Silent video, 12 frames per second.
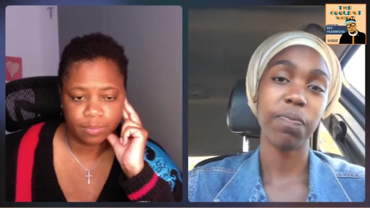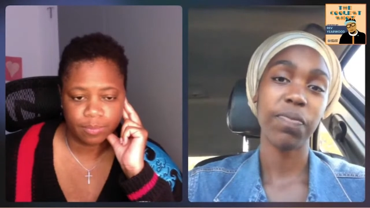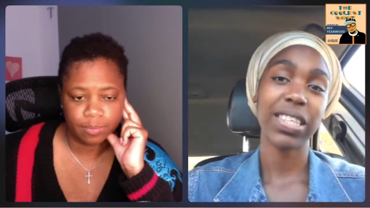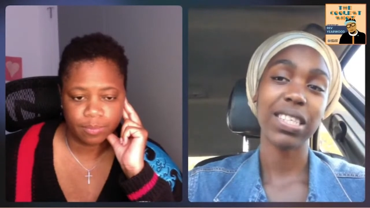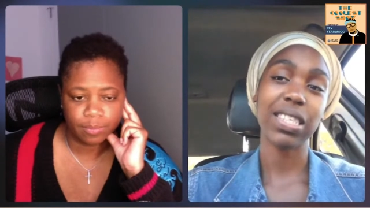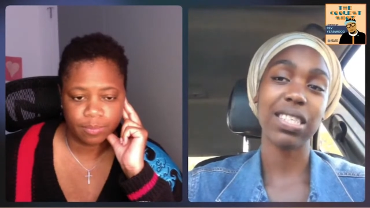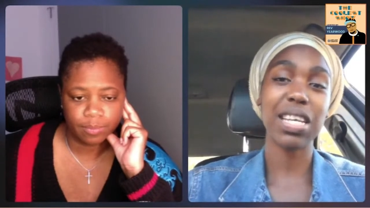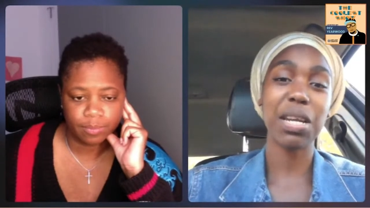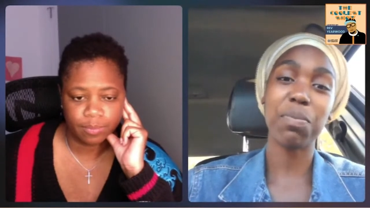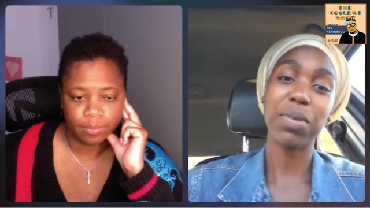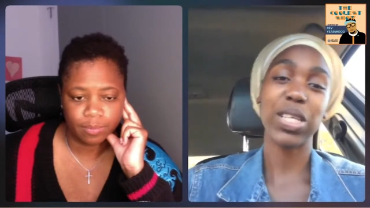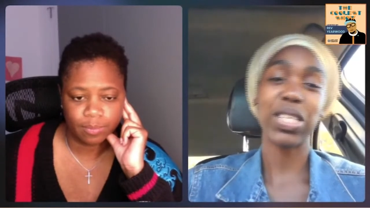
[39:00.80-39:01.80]
Speaker 1: a
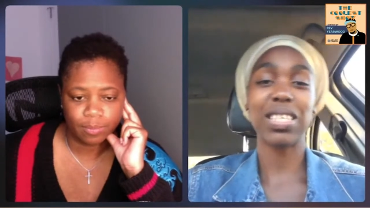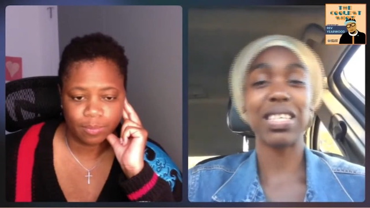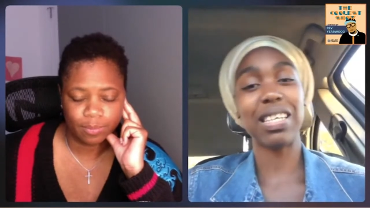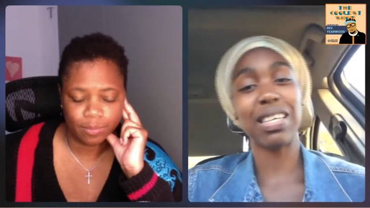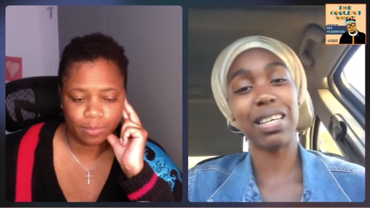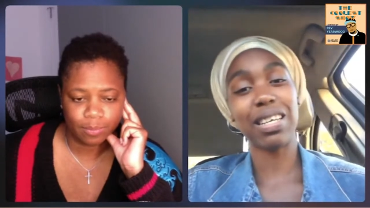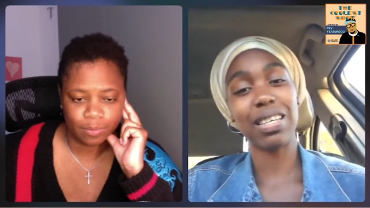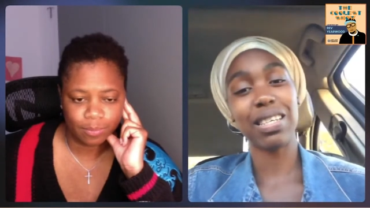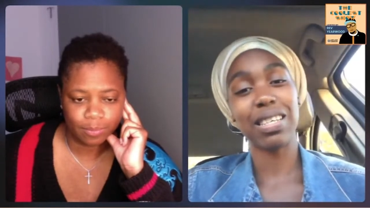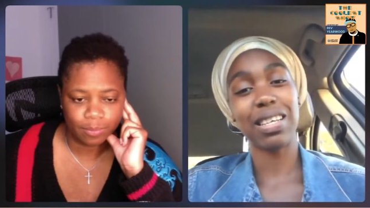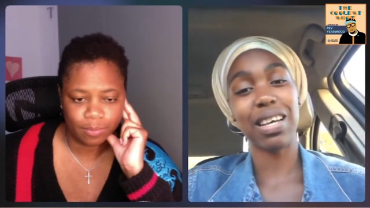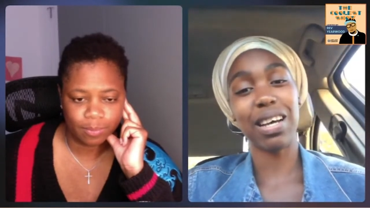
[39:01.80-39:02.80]
sustainability
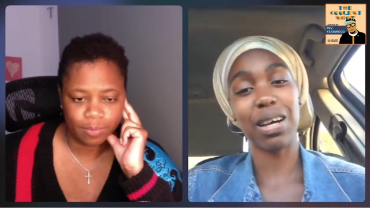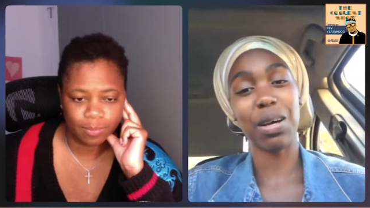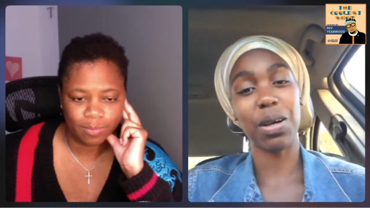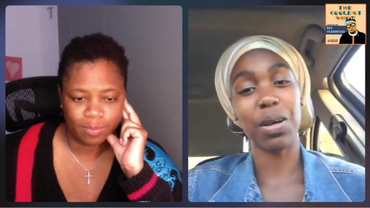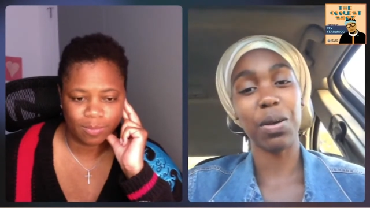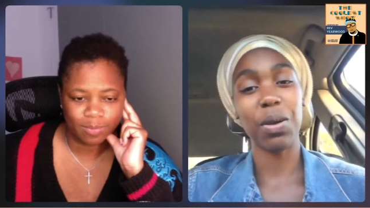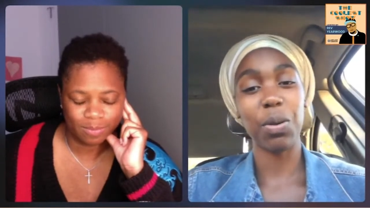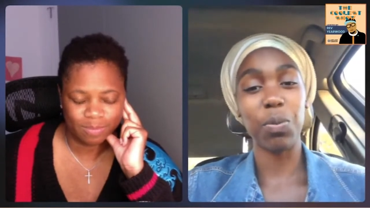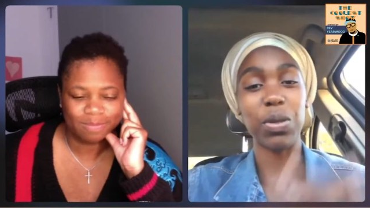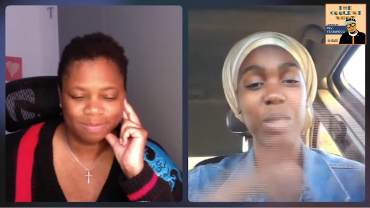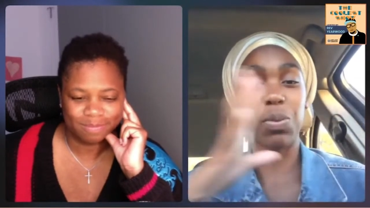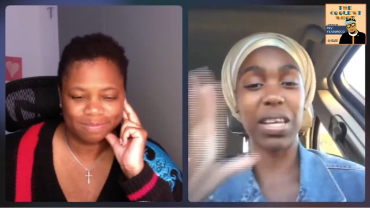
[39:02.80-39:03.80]
uh,
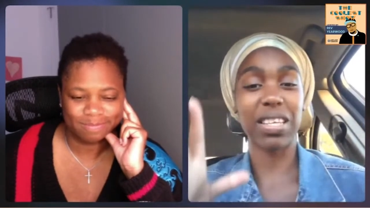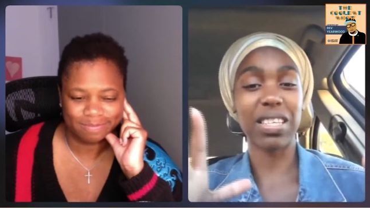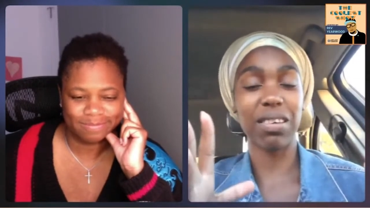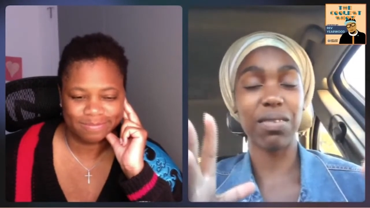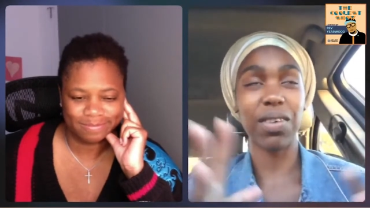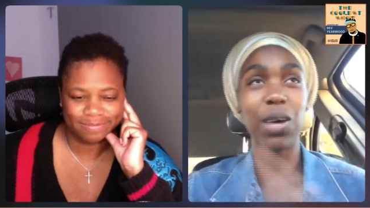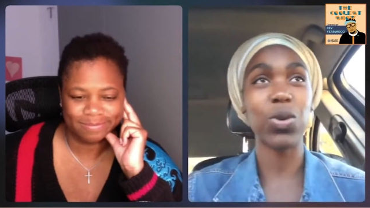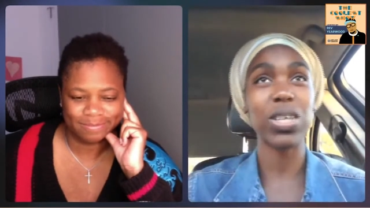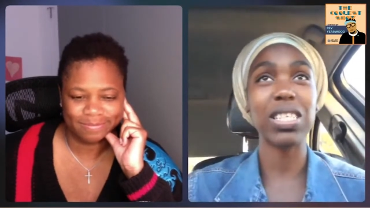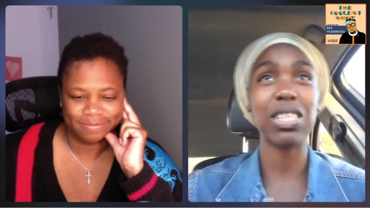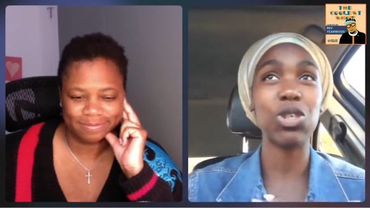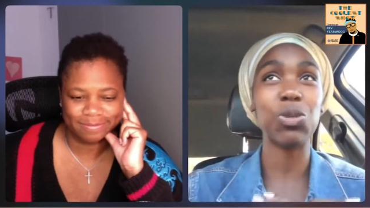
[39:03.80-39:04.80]
perspective.
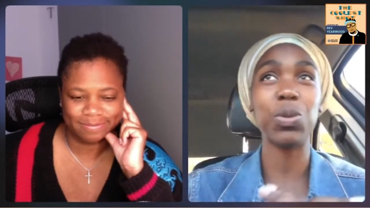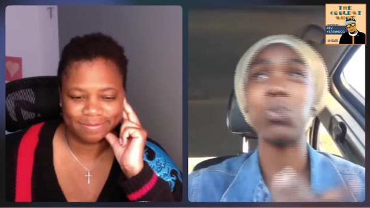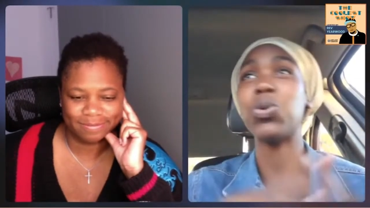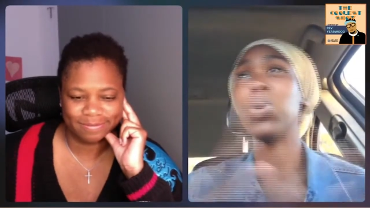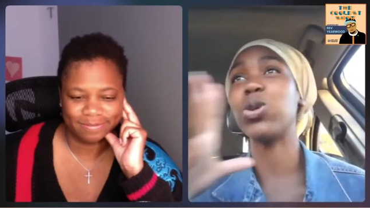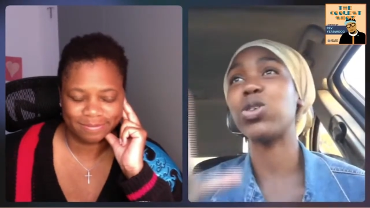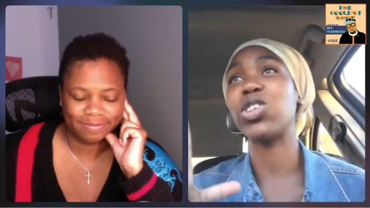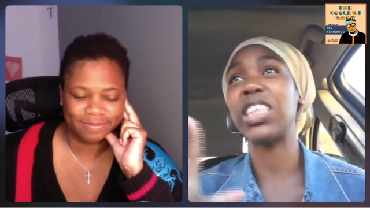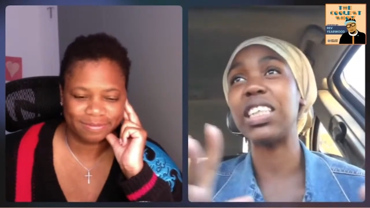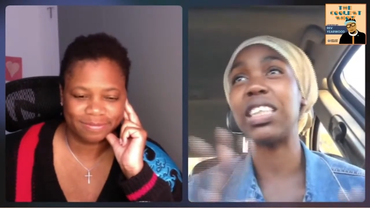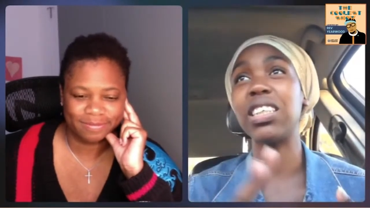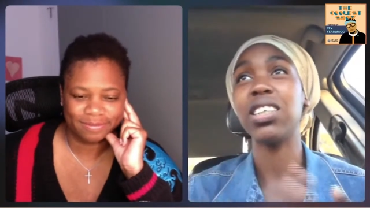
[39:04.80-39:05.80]
I wanted to be more
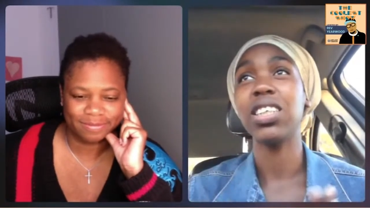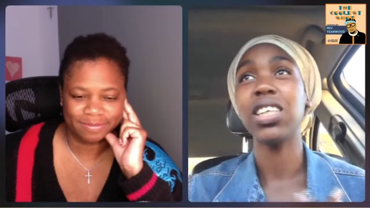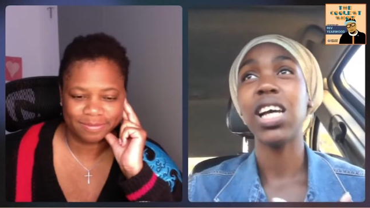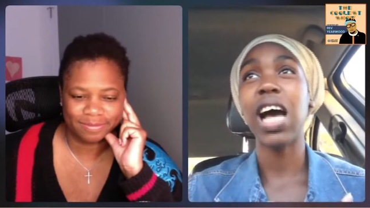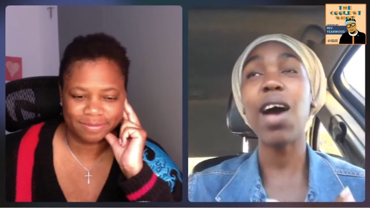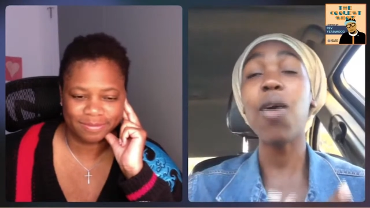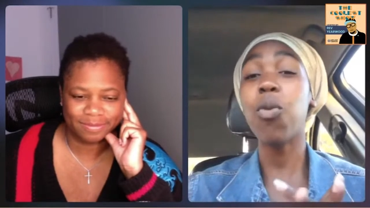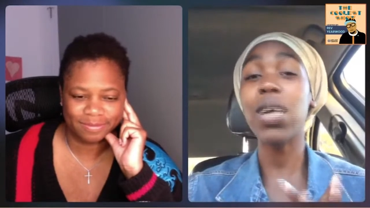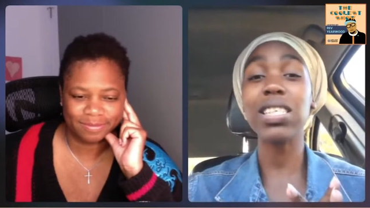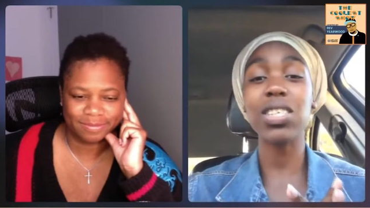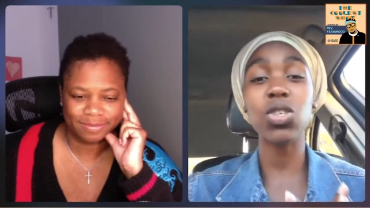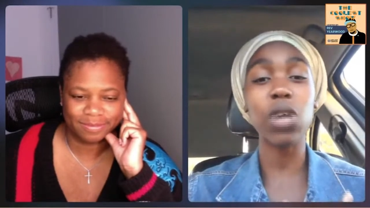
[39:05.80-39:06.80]
green.
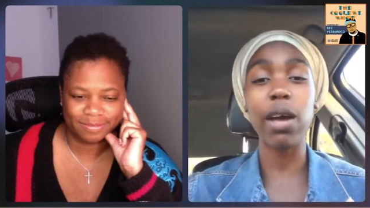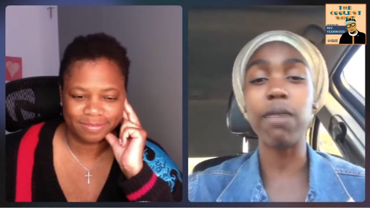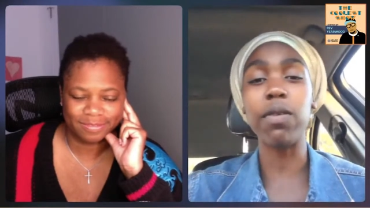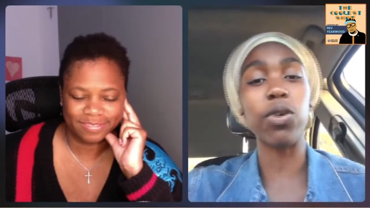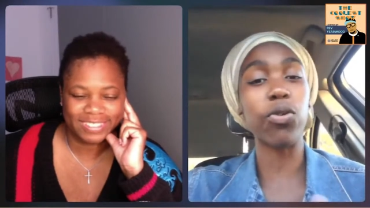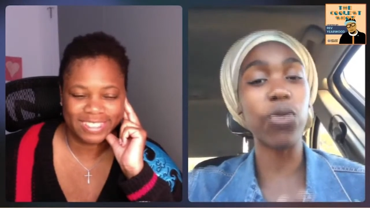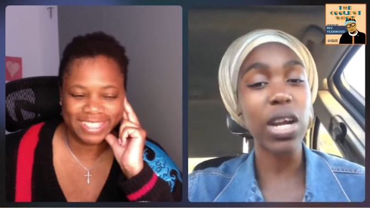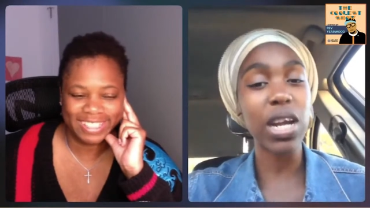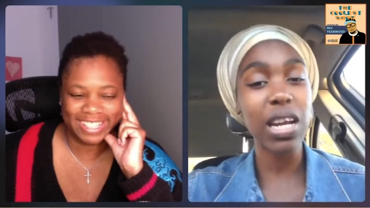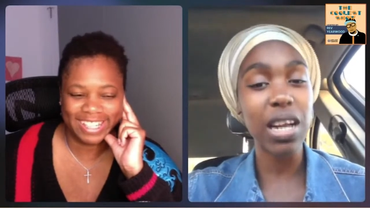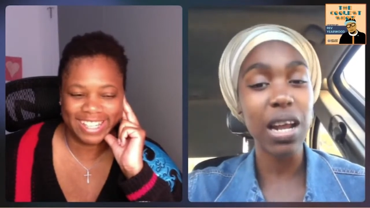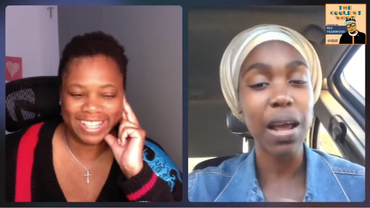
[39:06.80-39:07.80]
I wanted to have a
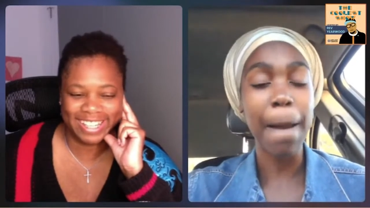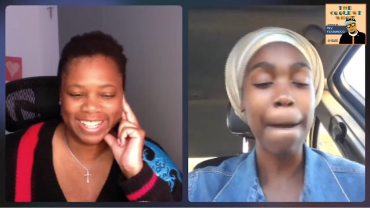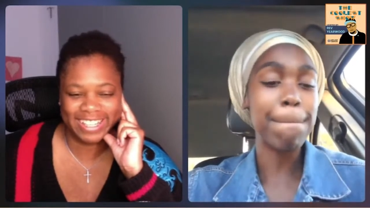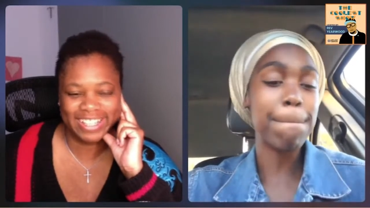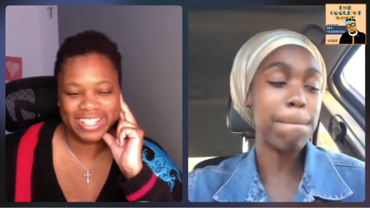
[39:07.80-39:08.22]
green